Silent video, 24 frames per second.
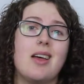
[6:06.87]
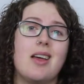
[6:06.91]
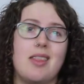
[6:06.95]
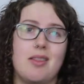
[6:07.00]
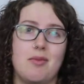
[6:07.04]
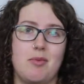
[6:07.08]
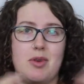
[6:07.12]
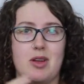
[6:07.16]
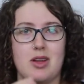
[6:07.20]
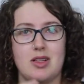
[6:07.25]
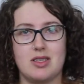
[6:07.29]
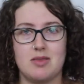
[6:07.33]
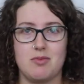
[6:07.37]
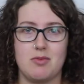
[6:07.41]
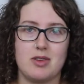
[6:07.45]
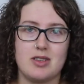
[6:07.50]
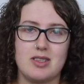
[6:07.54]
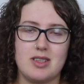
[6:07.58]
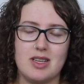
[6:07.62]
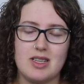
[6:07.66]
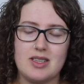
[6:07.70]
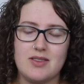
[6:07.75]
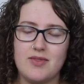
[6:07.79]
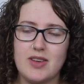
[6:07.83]
then we got some more
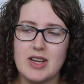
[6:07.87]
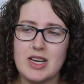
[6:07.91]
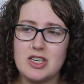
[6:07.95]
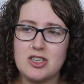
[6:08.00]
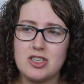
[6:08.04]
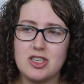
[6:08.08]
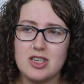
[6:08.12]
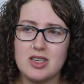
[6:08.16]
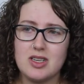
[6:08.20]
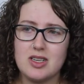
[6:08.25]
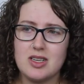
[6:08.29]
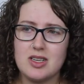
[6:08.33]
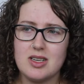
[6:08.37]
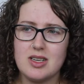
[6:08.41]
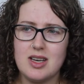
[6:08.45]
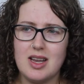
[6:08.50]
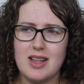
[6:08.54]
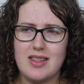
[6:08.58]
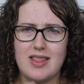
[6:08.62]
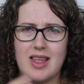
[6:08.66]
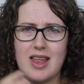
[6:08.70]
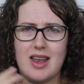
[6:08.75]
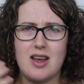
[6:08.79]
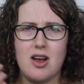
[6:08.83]
science fiction,
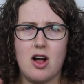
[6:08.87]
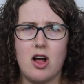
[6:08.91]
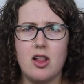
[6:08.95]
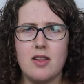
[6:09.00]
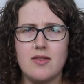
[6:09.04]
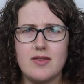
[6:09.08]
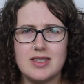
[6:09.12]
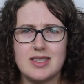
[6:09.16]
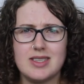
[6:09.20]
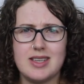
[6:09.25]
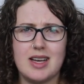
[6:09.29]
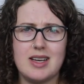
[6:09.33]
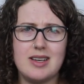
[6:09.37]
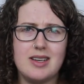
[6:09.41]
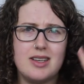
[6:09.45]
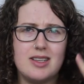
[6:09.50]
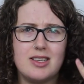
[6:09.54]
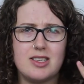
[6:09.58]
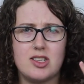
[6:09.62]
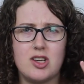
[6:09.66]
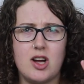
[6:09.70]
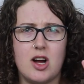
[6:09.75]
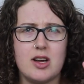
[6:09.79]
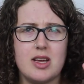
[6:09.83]
and then all of a sudden
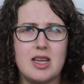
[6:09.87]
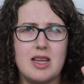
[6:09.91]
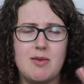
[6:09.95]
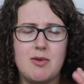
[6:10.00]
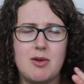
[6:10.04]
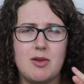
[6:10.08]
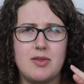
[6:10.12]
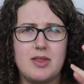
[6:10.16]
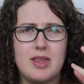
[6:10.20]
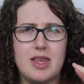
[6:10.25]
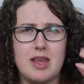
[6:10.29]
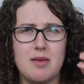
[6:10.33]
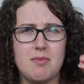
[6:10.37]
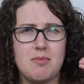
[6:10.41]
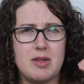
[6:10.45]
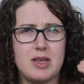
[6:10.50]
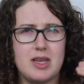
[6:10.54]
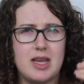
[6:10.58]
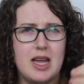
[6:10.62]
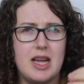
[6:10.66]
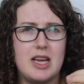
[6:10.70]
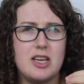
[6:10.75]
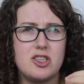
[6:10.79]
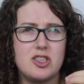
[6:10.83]
it's talking about the
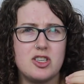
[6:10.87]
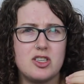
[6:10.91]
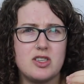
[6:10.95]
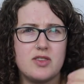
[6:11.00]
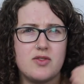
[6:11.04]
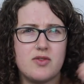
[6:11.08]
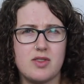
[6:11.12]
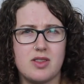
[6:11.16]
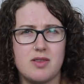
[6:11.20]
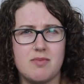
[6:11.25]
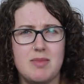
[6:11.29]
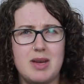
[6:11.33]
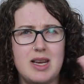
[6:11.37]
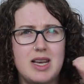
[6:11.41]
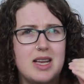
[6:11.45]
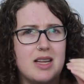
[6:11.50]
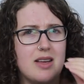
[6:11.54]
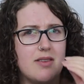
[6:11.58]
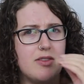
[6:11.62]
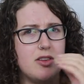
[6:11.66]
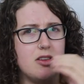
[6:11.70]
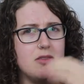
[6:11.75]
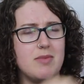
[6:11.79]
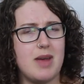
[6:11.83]
implications for the
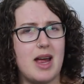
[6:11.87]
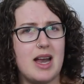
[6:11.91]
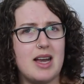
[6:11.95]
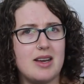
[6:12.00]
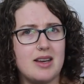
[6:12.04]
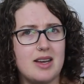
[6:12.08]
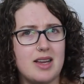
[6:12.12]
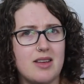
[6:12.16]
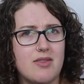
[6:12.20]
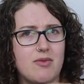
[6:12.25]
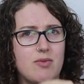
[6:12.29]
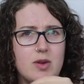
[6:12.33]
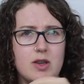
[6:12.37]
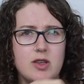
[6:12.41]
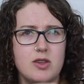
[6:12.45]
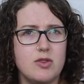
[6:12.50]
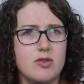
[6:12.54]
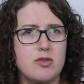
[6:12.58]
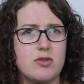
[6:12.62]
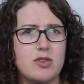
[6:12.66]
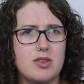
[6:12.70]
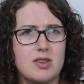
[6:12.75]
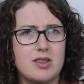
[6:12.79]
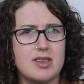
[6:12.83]
meaning of humanity if we do